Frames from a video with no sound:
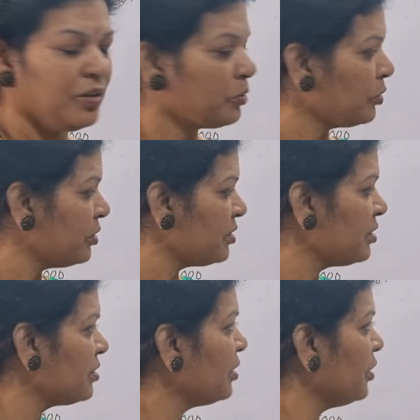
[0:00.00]
So this
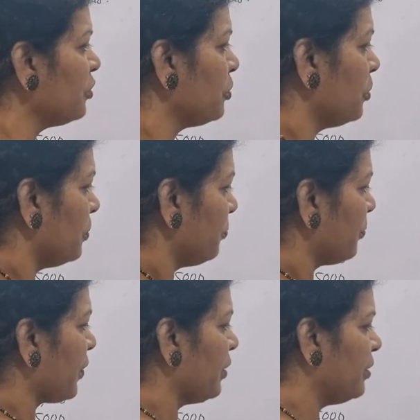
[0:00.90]
is the ratio.
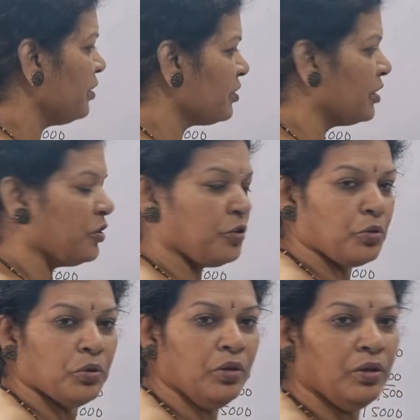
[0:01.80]
This
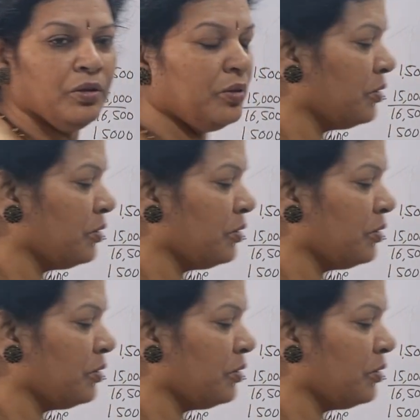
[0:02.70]
ratio,